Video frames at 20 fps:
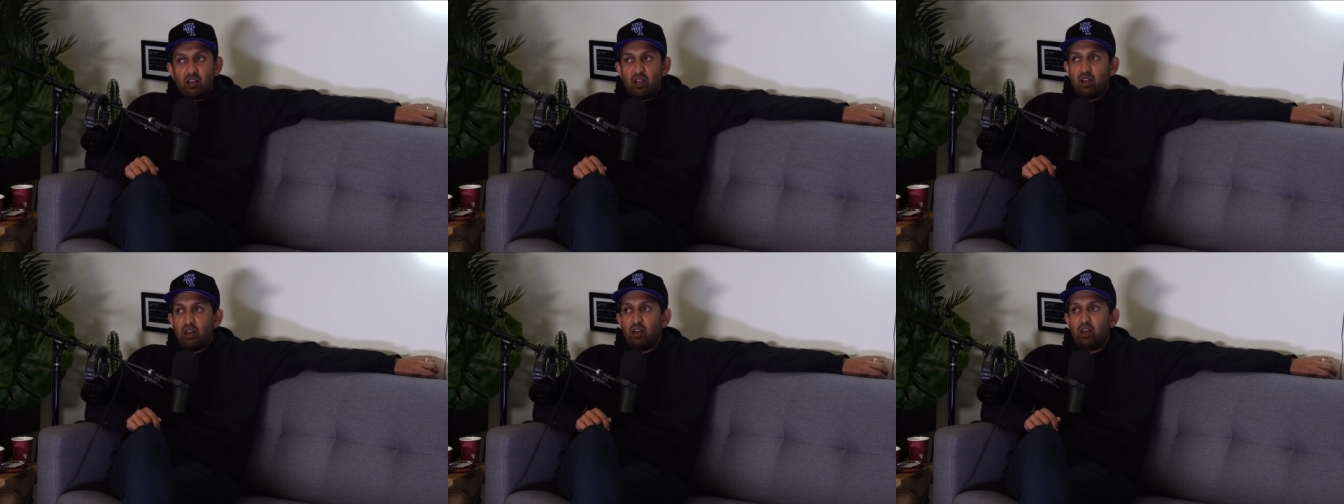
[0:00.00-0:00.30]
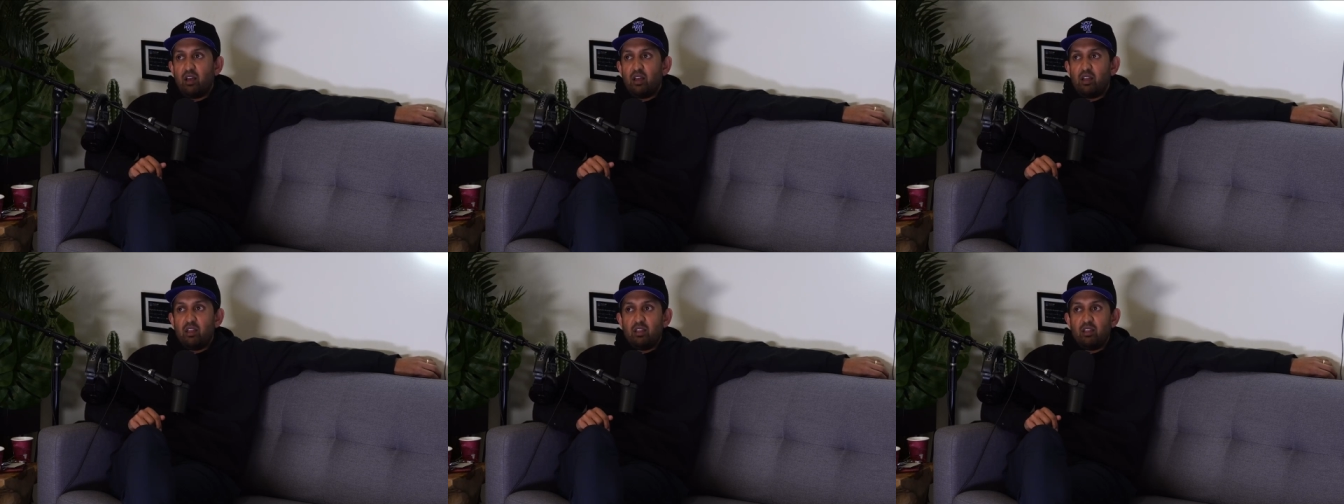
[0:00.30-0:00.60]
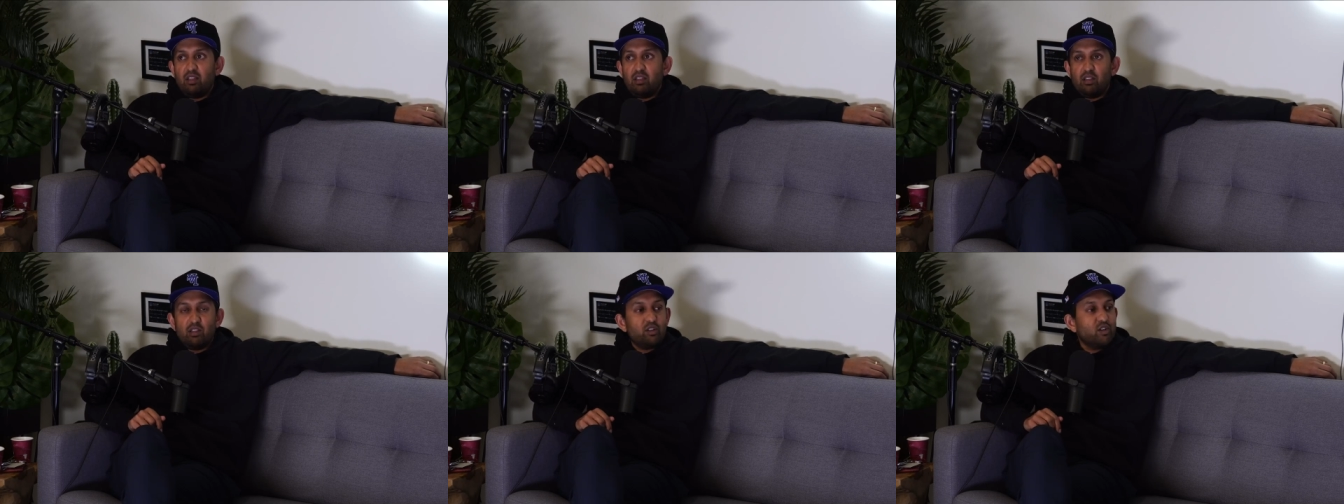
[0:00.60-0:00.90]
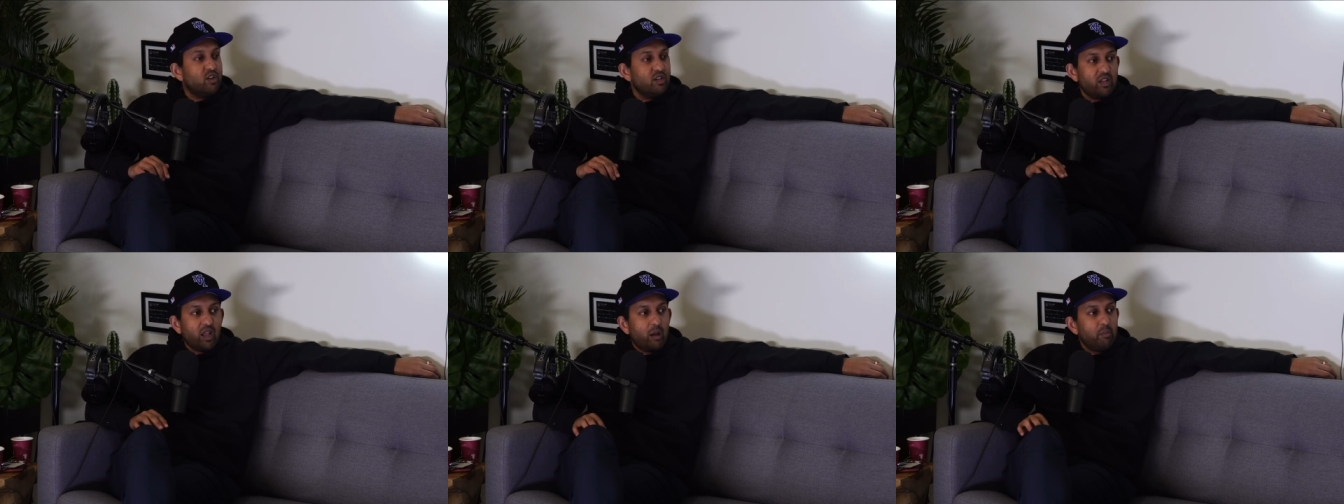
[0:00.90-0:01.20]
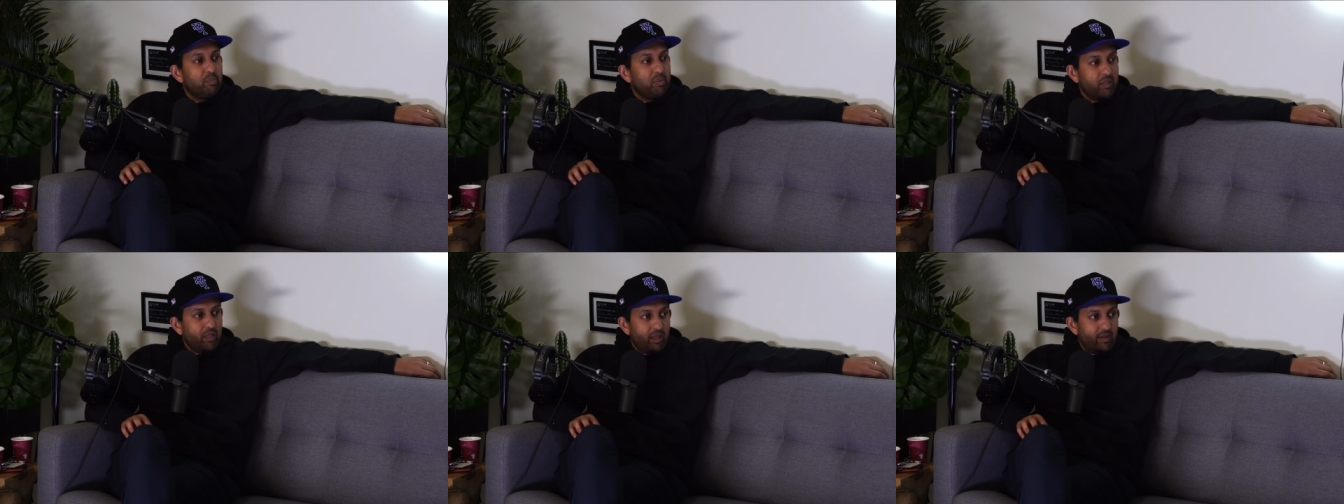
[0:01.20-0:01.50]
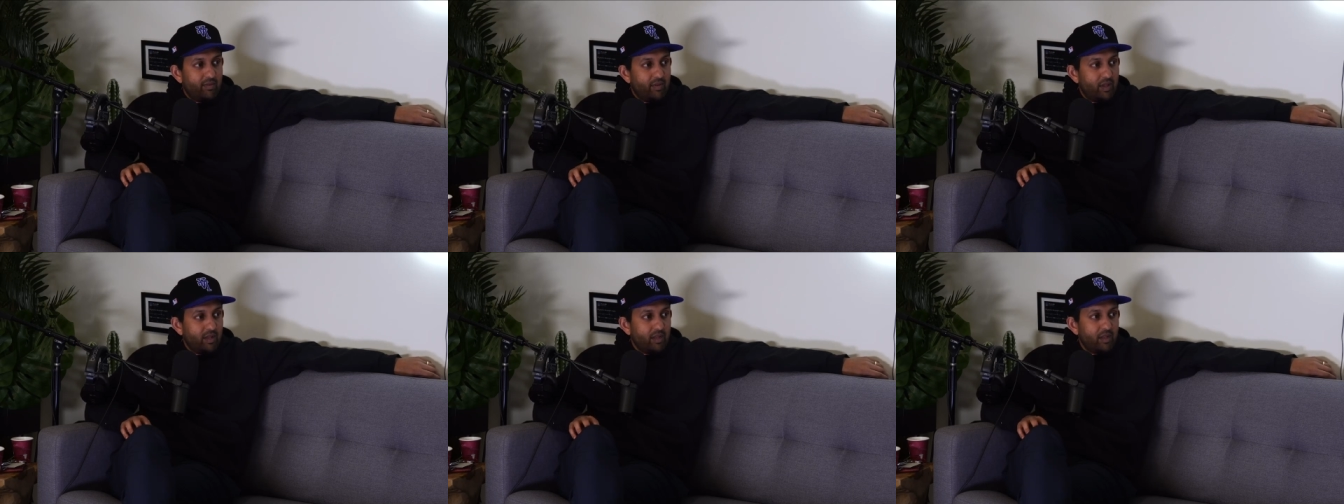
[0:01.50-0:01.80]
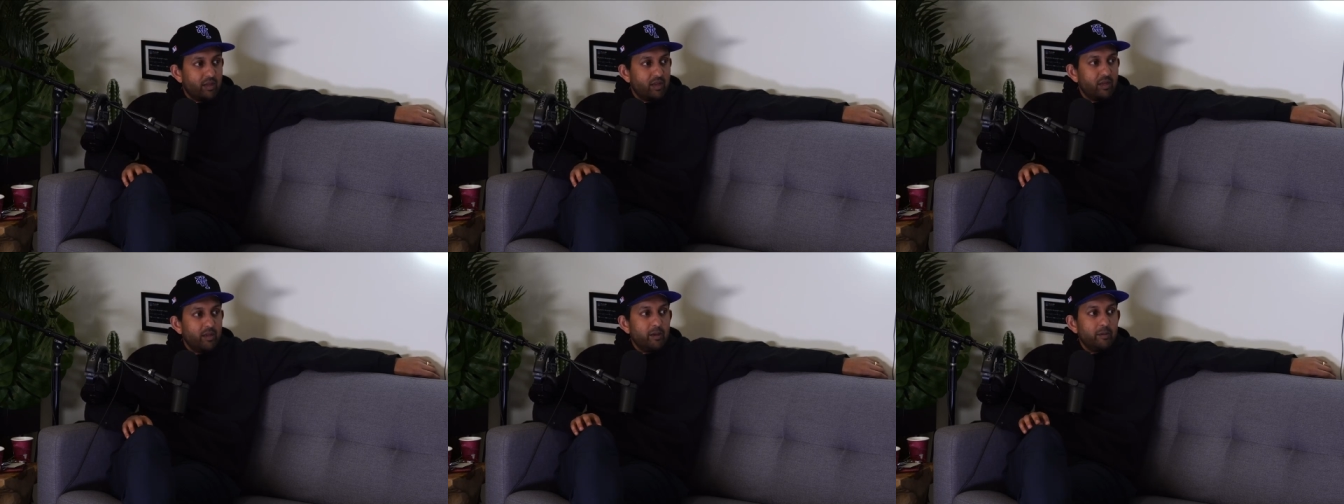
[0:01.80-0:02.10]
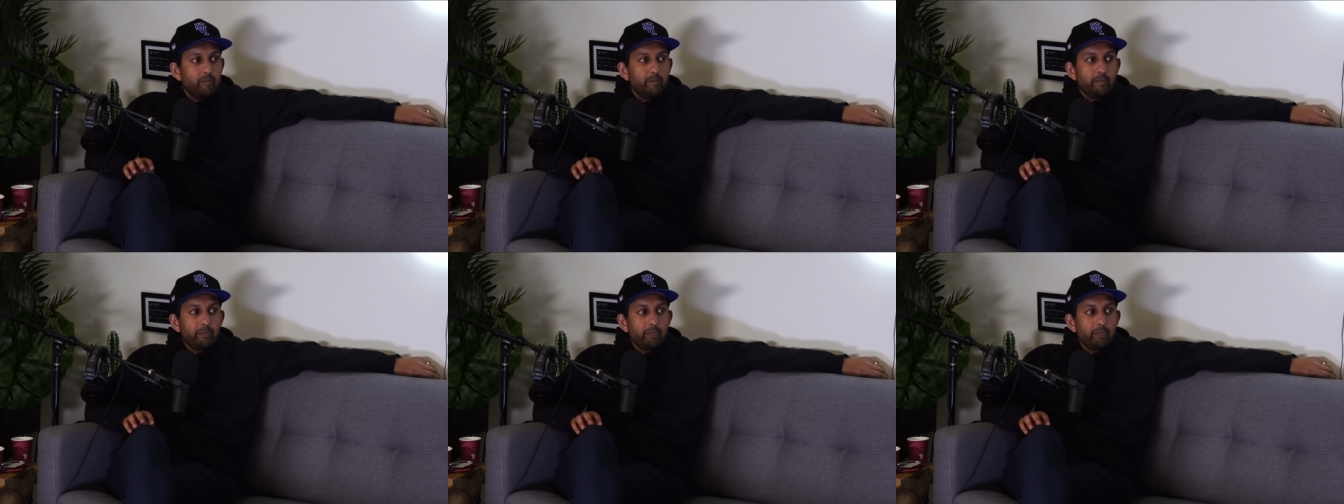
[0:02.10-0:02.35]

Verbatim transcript: I could not believe it. COVID